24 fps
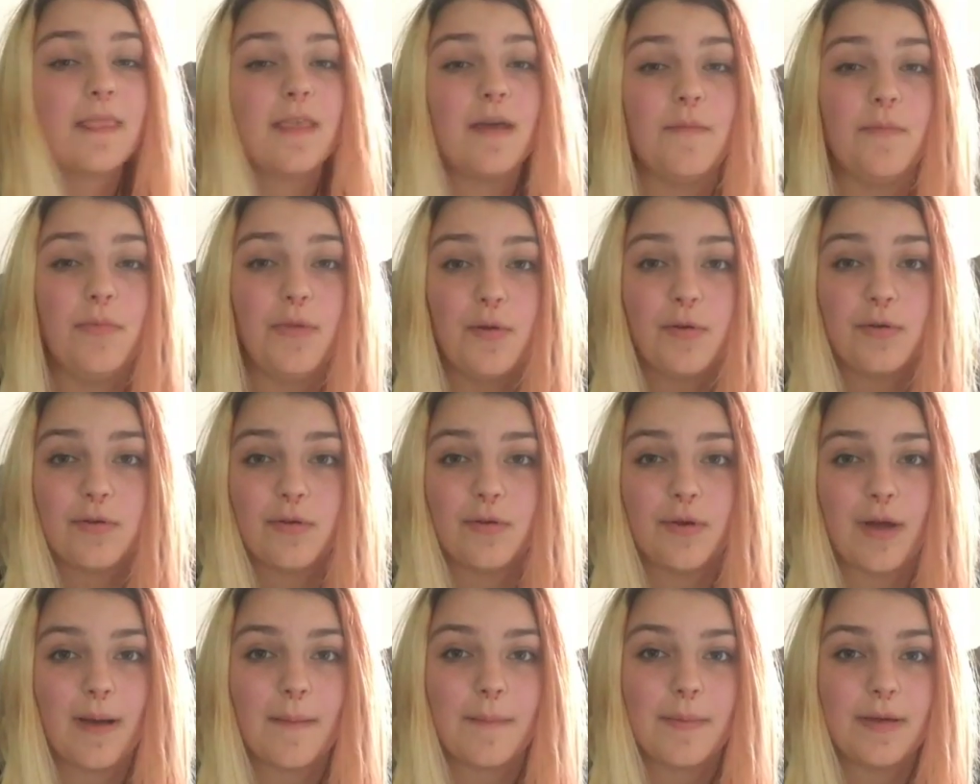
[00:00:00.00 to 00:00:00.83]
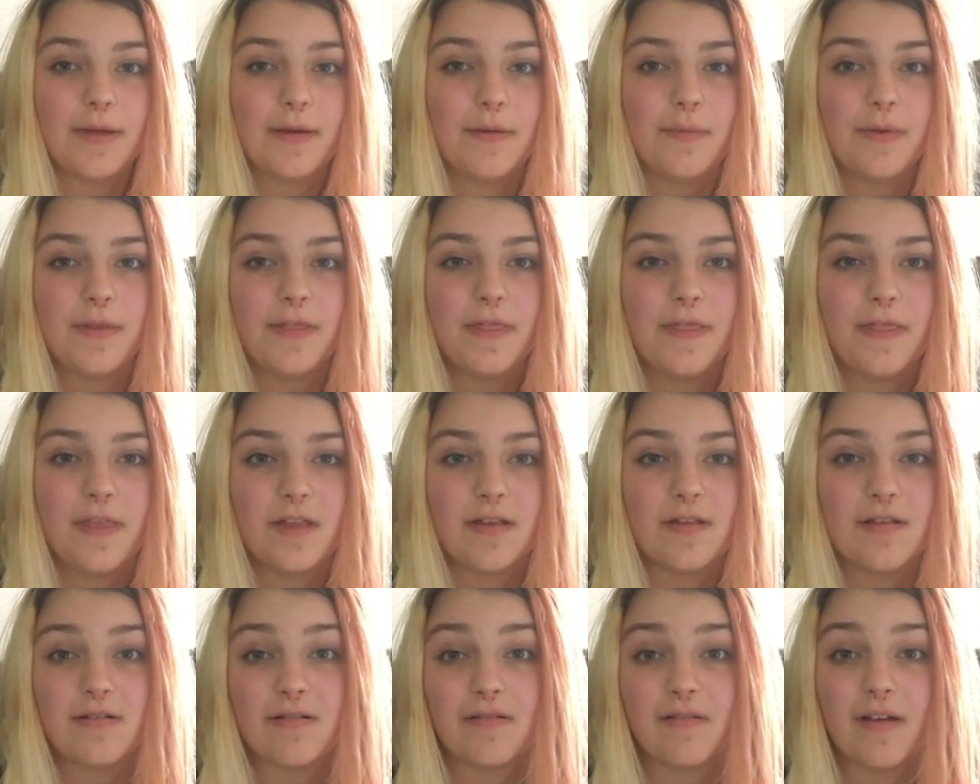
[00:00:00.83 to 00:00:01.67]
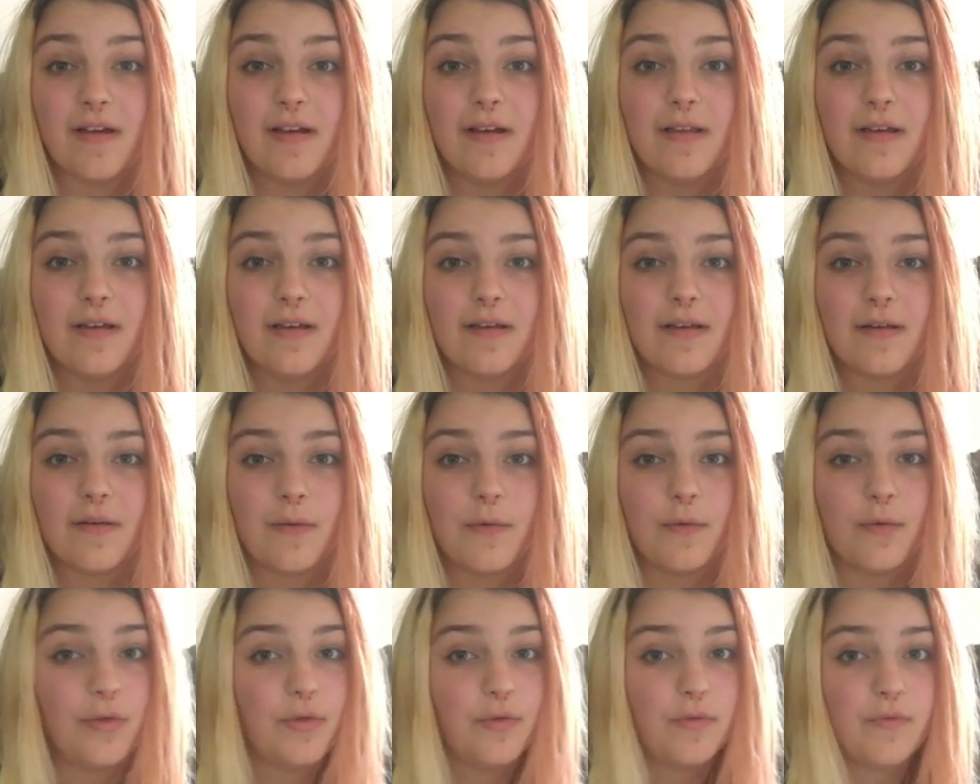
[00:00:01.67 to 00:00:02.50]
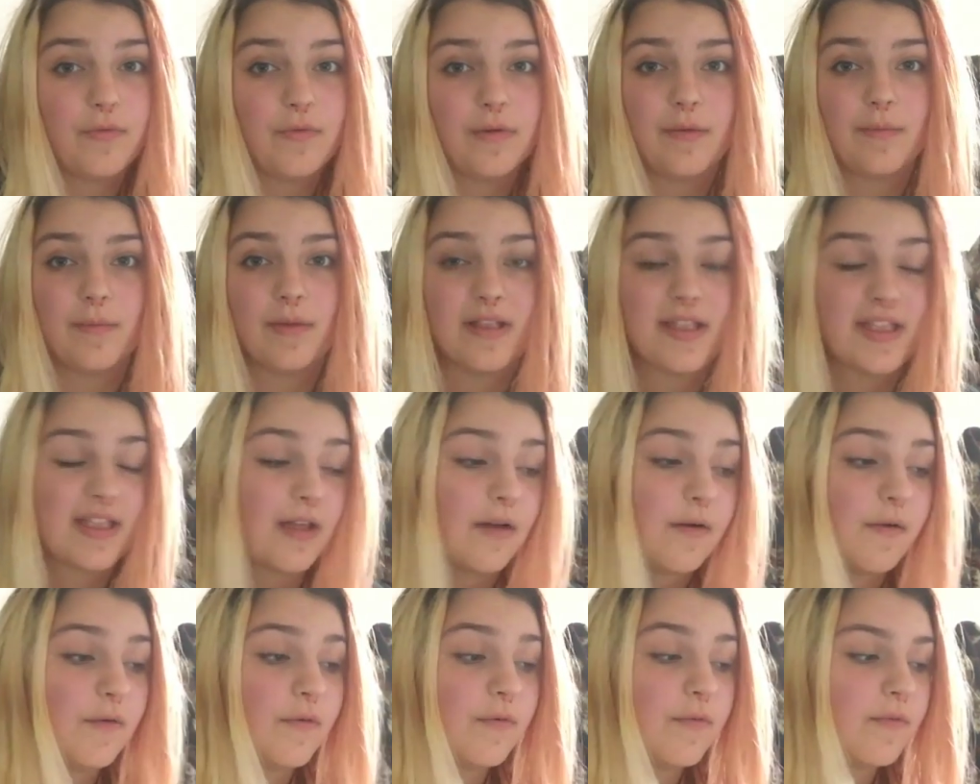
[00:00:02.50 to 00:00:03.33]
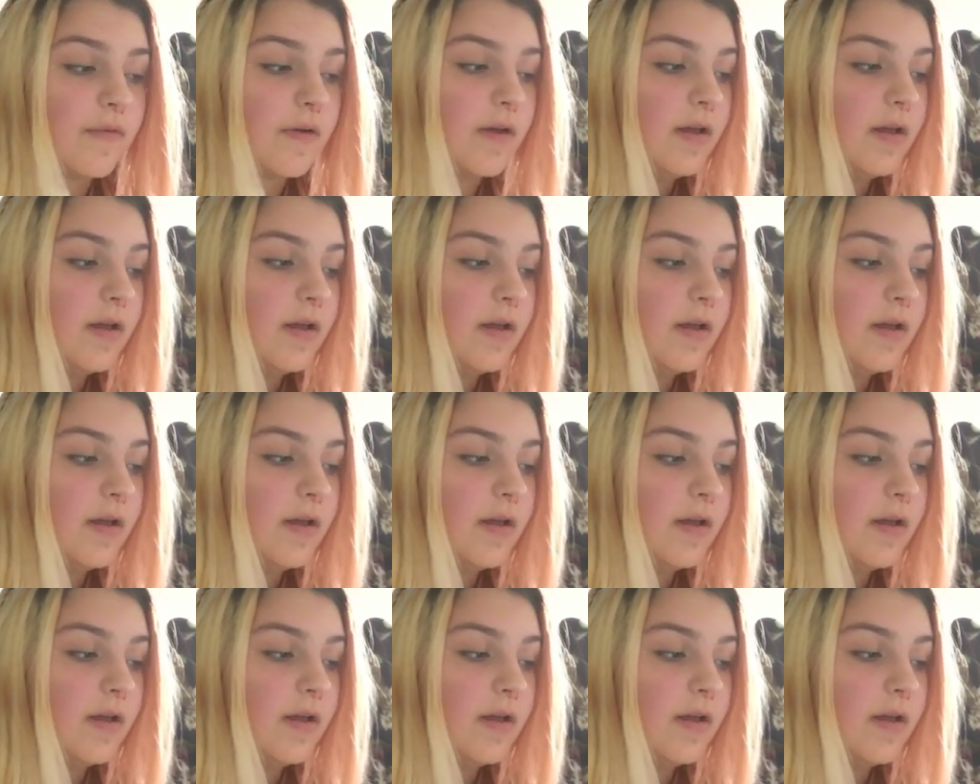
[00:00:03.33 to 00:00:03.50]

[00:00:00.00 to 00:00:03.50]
I'm not too happy with this trailer or the film itself.